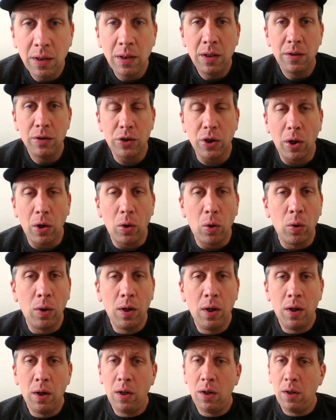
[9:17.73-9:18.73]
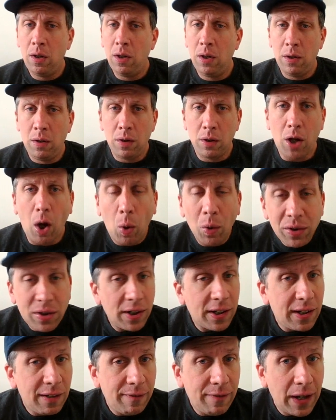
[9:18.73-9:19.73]
So, going to
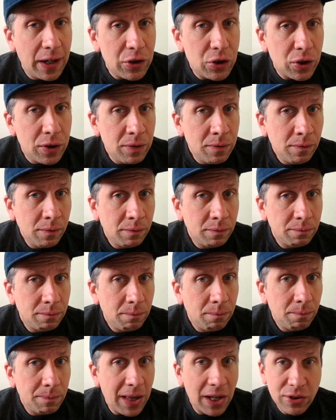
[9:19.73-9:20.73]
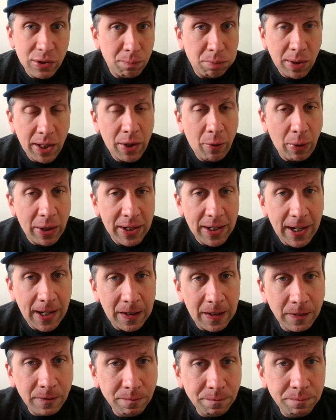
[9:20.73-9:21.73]
the convention, that's the plan right
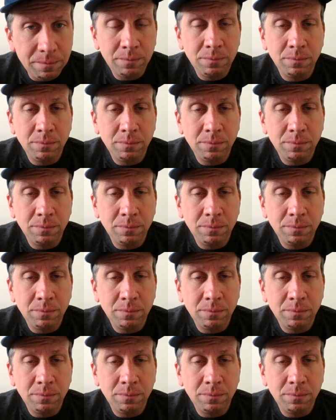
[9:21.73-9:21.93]
now.